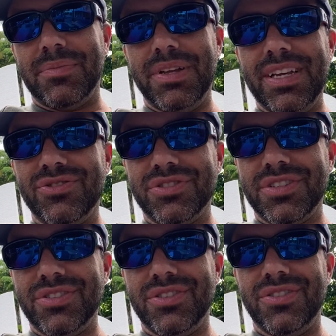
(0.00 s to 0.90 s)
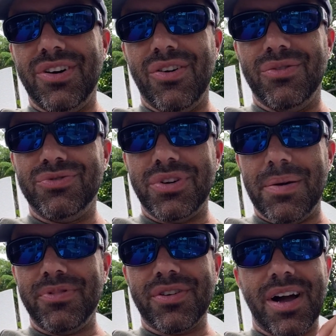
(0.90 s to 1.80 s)
I'd be interested to know.
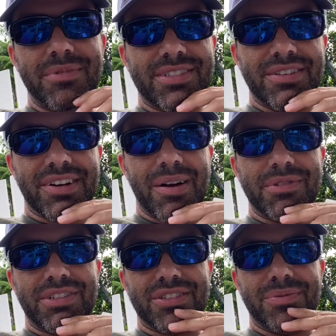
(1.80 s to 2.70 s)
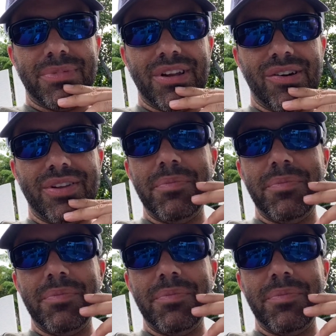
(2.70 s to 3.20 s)
Drop your comments in the comment section below.